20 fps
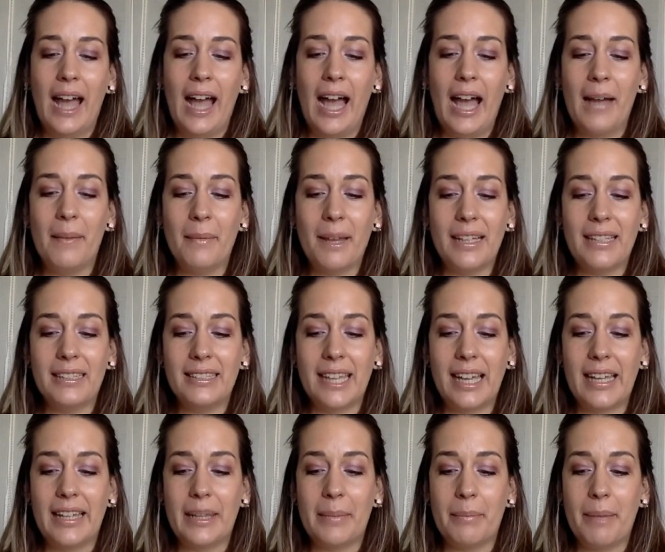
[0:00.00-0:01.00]
I must
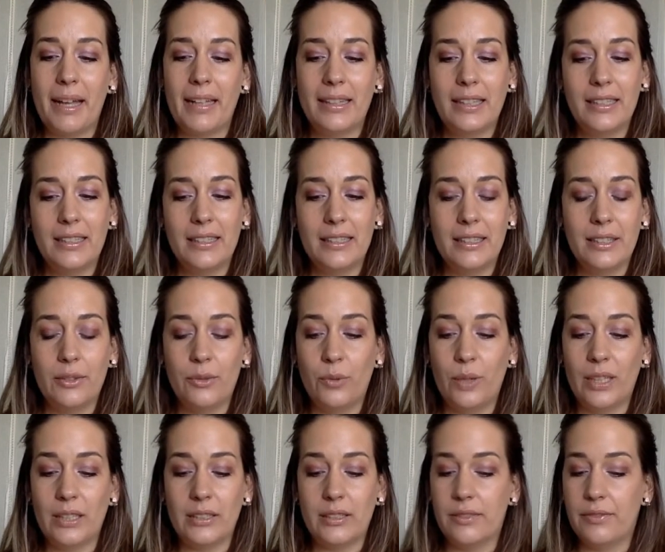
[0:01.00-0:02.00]
say the pattern
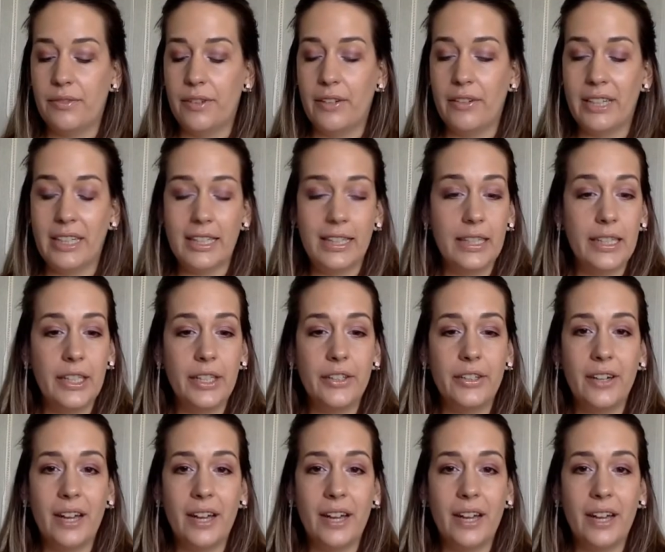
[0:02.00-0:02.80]
was very clear.